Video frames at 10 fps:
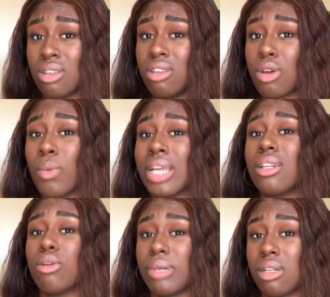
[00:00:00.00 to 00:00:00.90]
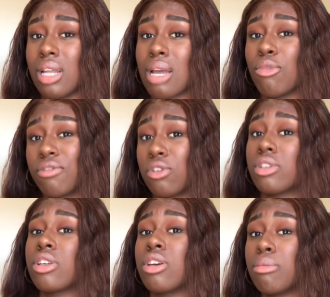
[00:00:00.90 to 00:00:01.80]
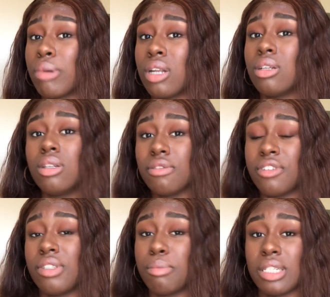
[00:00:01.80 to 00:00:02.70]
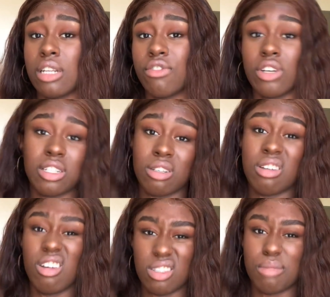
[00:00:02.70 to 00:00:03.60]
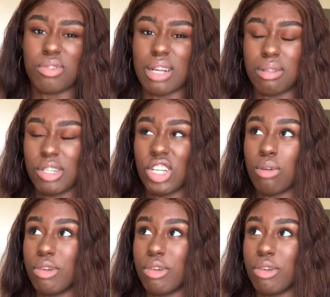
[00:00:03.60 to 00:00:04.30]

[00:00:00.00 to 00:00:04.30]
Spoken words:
You can wait a little bit, like I'm not forcing you, but 50% of you guys aren't subscribed to my channel,